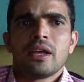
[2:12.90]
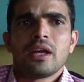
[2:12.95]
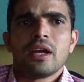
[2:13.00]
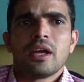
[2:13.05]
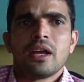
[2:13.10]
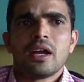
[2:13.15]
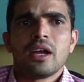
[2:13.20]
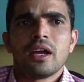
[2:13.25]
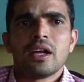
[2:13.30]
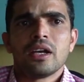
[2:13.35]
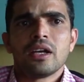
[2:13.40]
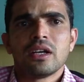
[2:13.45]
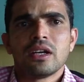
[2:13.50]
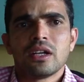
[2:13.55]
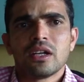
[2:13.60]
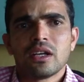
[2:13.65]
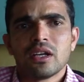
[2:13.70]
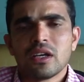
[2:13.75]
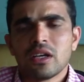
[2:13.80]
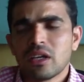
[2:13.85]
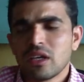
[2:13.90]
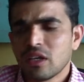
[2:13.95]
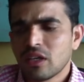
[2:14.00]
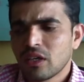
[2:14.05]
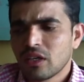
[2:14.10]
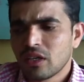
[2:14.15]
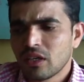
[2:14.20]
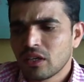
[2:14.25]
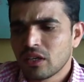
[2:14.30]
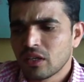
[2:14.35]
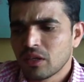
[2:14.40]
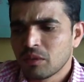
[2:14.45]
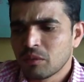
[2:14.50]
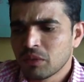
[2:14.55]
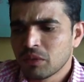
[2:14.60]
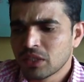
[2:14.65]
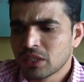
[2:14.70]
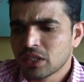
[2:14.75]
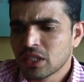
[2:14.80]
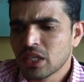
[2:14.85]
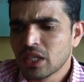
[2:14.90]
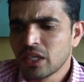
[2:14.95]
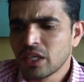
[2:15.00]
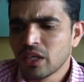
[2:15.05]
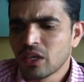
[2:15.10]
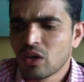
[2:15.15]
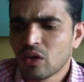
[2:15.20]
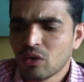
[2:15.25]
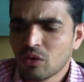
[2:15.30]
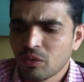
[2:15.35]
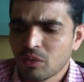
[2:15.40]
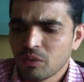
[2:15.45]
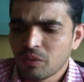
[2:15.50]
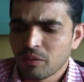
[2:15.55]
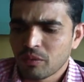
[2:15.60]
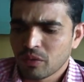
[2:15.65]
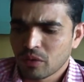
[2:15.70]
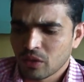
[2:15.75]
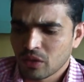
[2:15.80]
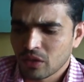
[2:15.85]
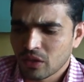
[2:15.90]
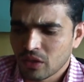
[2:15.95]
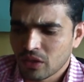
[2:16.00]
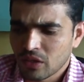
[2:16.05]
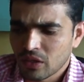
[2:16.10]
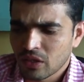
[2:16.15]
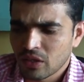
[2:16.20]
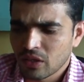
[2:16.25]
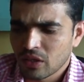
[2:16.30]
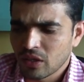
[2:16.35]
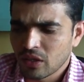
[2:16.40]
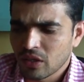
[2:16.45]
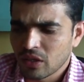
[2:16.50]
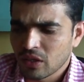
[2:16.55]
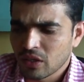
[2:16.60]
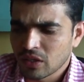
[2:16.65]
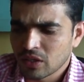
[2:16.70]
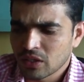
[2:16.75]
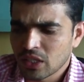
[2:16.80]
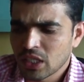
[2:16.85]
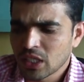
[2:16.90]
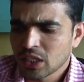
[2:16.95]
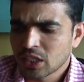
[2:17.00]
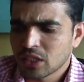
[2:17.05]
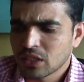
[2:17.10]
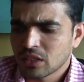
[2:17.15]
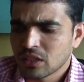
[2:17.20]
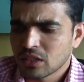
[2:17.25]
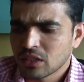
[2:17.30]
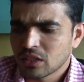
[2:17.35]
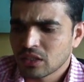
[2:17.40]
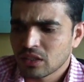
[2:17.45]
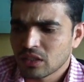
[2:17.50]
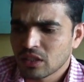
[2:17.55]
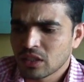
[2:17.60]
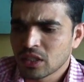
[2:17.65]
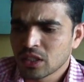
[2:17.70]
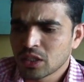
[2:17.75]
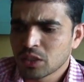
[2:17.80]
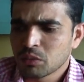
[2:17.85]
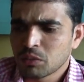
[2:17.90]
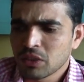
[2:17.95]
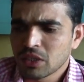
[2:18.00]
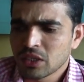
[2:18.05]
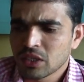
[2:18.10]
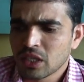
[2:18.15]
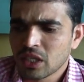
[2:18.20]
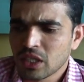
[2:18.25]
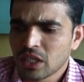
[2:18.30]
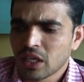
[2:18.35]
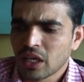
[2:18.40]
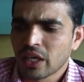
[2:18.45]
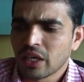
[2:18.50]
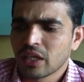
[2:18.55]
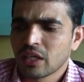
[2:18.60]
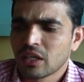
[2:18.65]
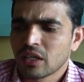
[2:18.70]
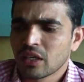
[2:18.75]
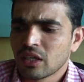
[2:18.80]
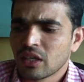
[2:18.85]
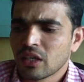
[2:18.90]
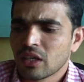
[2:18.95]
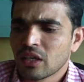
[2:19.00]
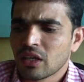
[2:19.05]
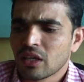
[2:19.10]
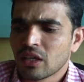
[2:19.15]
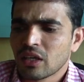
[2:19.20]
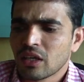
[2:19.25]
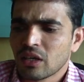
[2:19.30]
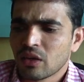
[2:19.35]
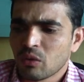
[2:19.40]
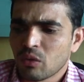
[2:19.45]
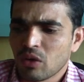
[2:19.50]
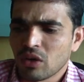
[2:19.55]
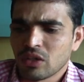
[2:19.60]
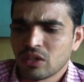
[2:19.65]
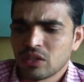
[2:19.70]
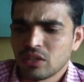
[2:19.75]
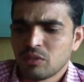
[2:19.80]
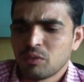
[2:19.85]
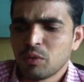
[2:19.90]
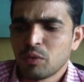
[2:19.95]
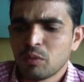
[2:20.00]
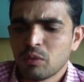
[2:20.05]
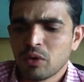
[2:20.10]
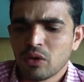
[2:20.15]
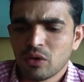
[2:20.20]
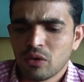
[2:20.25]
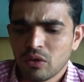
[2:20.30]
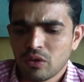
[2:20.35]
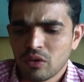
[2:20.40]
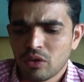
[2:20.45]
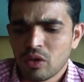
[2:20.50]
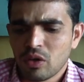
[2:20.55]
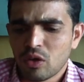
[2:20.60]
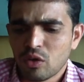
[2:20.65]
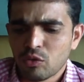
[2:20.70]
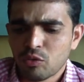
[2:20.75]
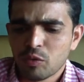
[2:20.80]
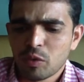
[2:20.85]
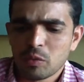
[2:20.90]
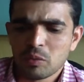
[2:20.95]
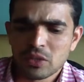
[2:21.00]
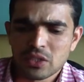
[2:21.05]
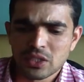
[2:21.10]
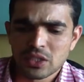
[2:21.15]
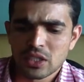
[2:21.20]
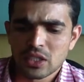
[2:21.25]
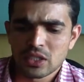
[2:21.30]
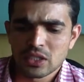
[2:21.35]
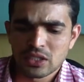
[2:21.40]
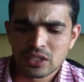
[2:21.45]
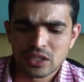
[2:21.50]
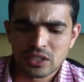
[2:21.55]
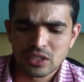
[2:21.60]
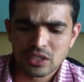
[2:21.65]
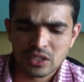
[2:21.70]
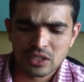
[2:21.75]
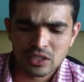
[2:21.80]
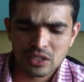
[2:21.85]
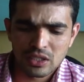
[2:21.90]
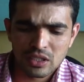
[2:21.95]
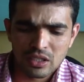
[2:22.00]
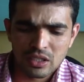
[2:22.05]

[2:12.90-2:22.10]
and basically now sales is basically like what people, a lot of people says it's